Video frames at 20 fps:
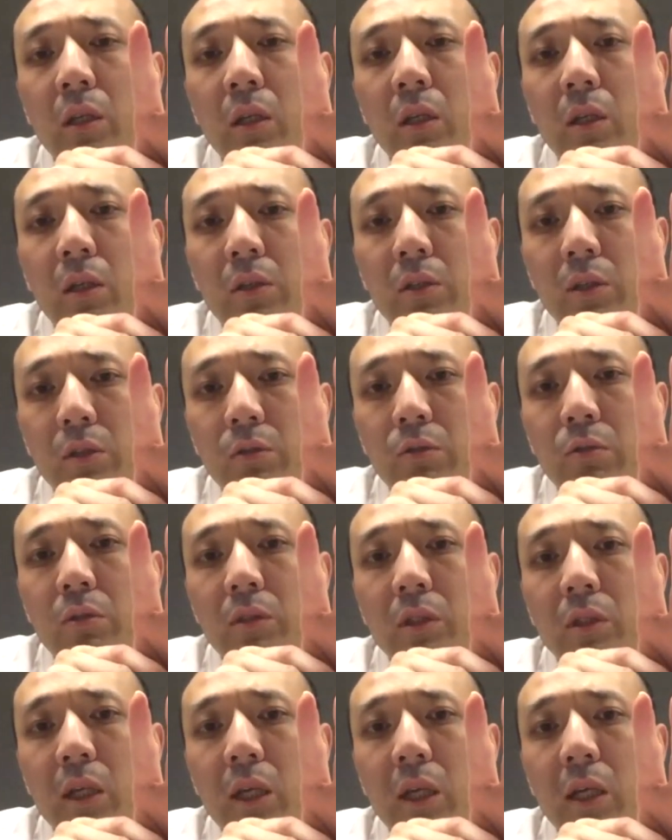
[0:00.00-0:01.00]
the
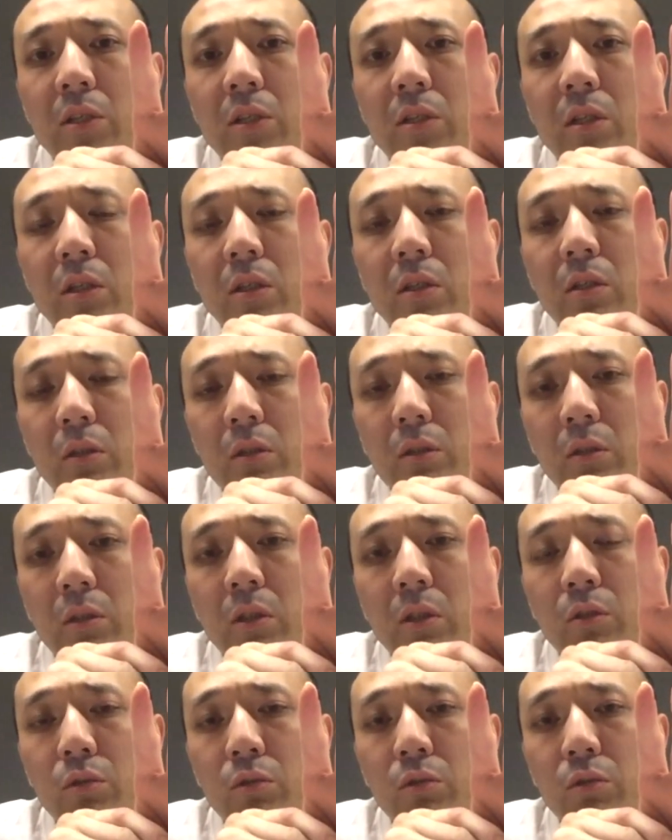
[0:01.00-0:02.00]
user agent
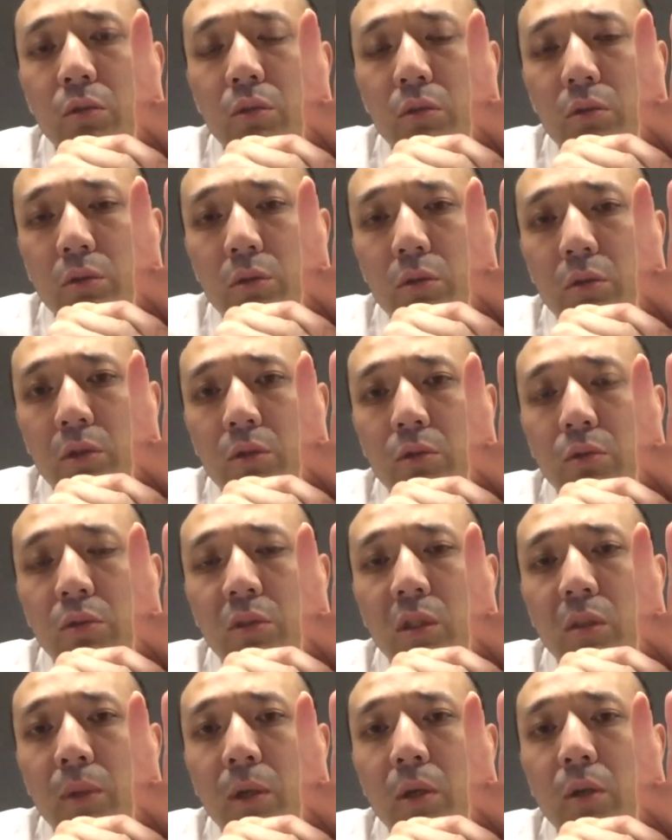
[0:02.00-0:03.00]
need to
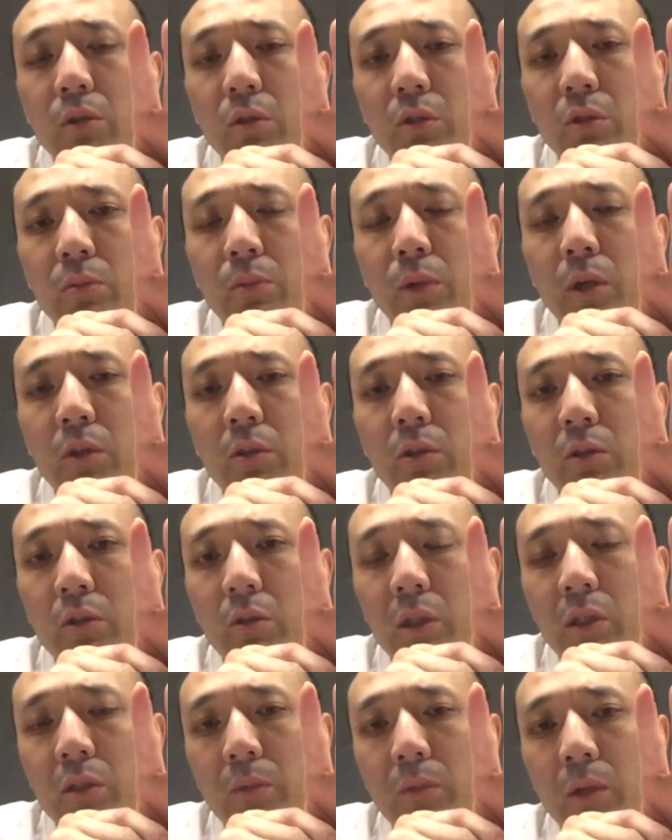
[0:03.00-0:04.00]
support those
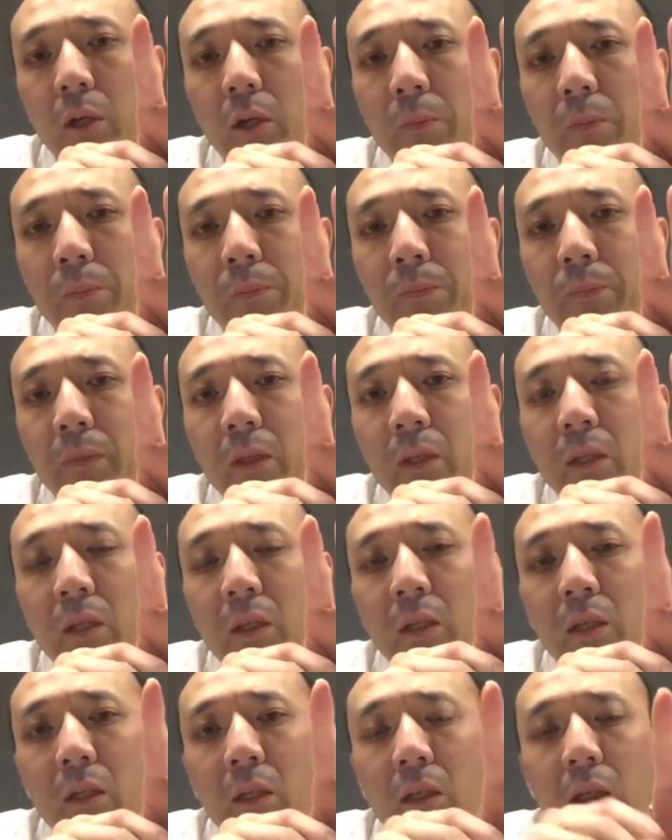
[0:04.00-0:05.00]
protocols as well.
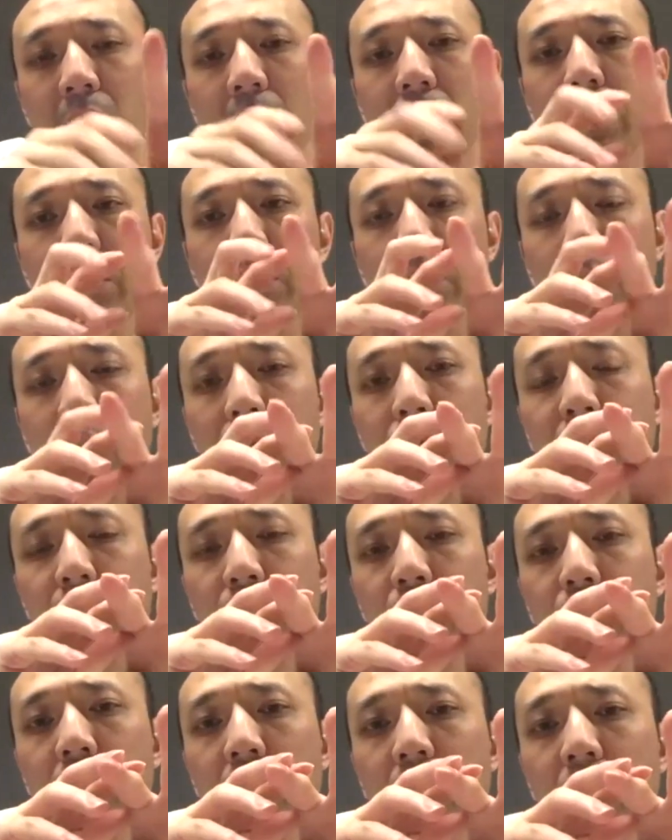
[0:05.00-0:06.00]
And
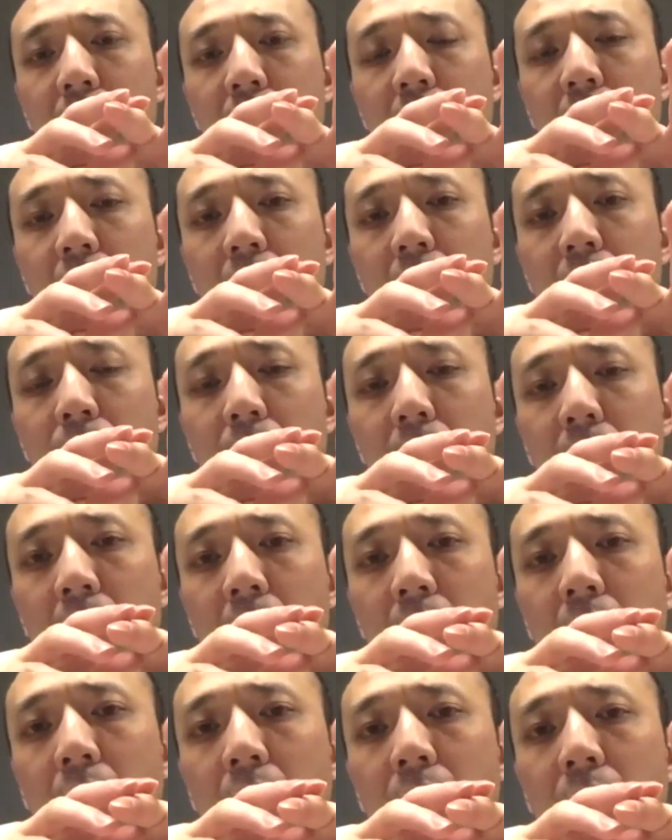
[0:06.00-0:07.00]
people talking a
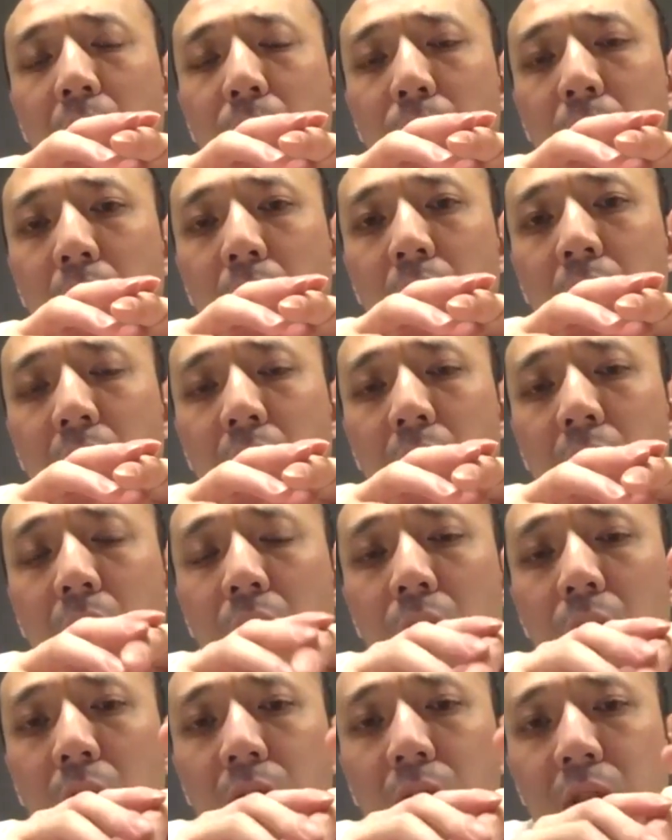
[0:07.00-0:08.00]
lot about the
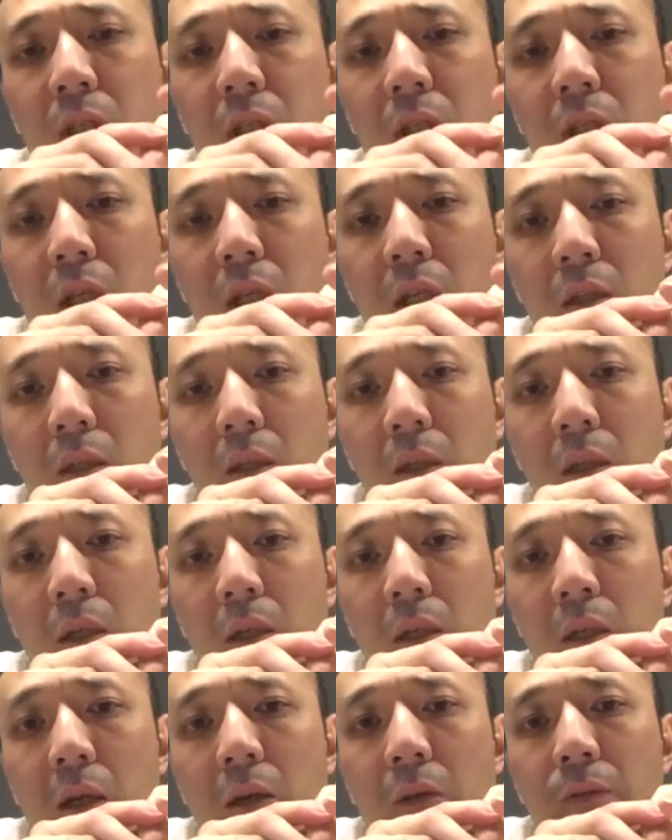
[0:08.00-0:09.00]
cross chain.
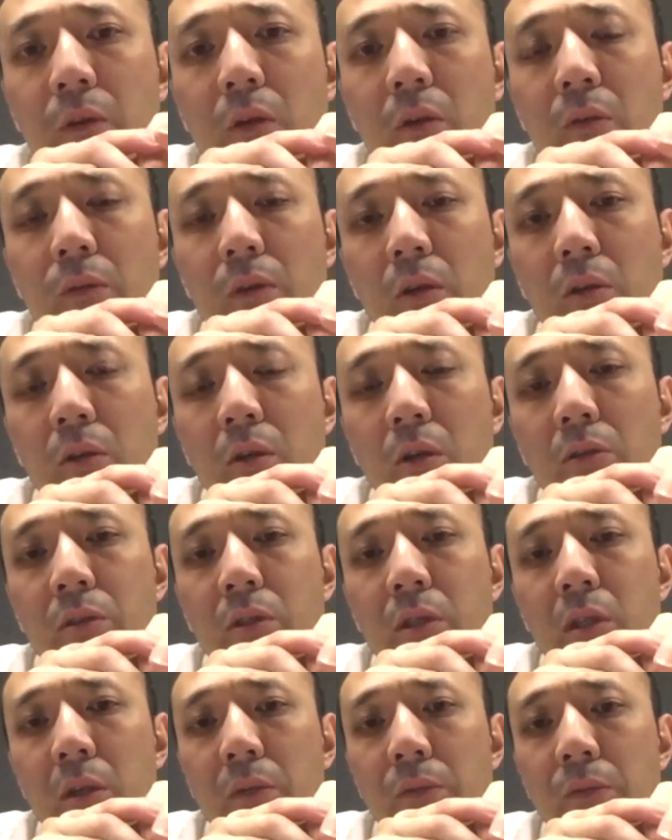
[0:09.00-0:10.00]
And for cross
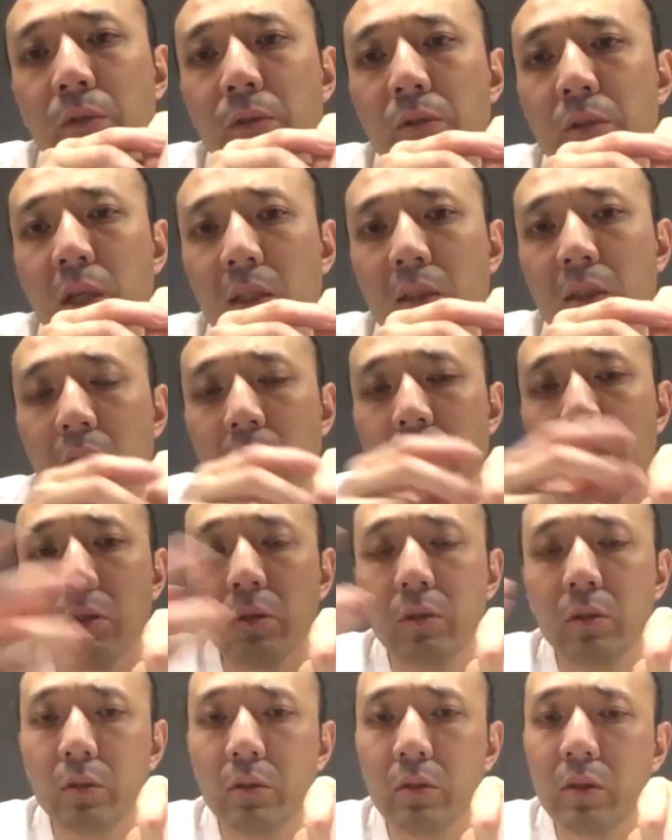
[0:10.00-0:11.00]
chain, just
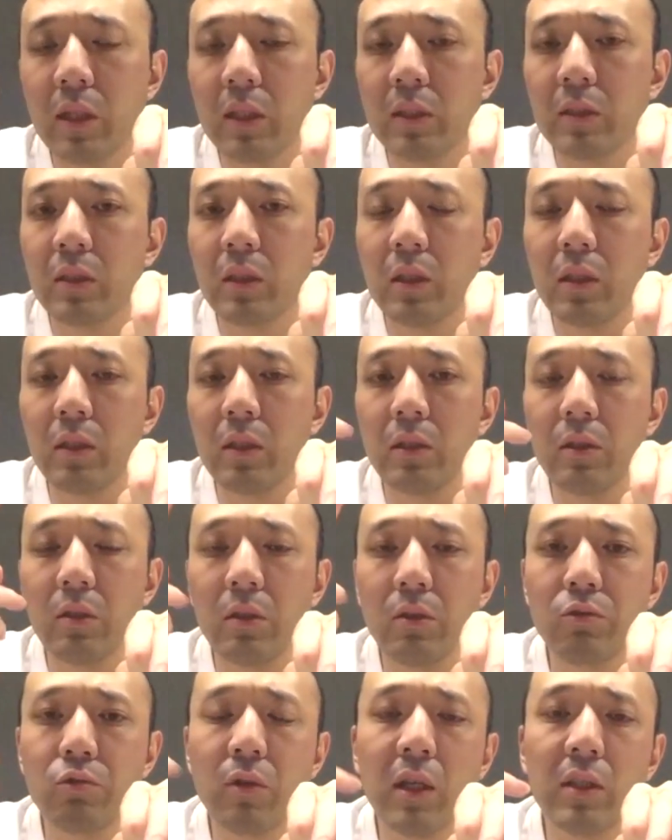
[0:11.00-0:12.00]

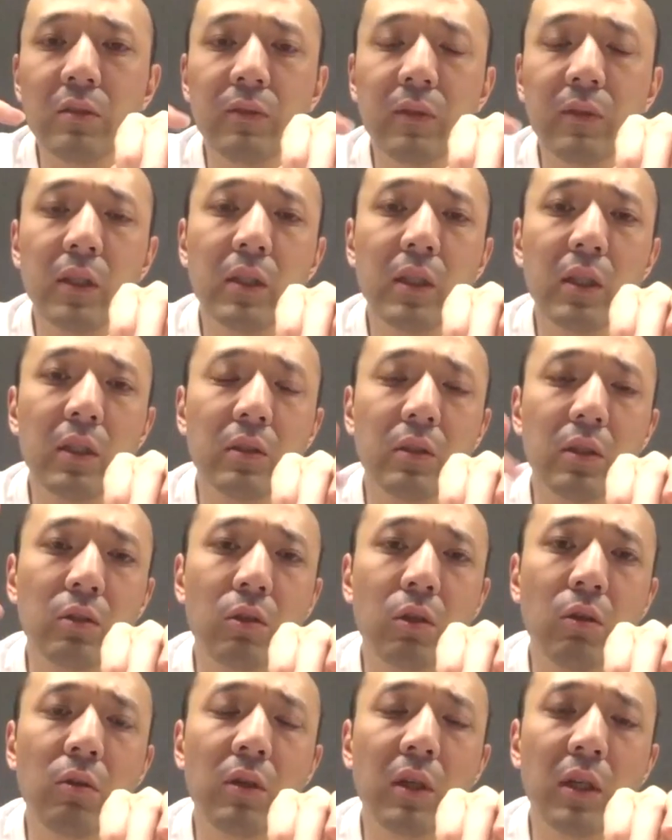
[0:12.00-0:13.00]
transfer the
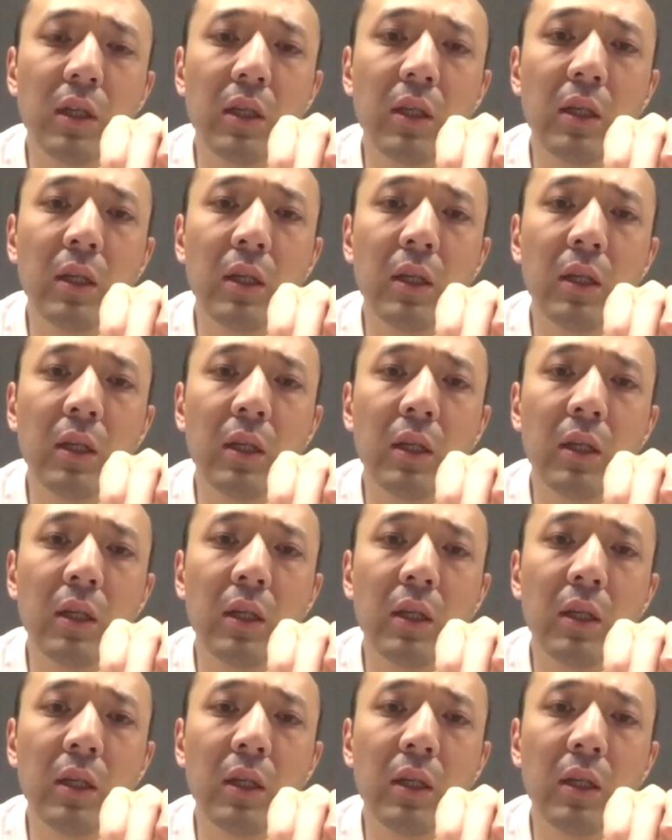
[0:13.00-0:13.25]
token,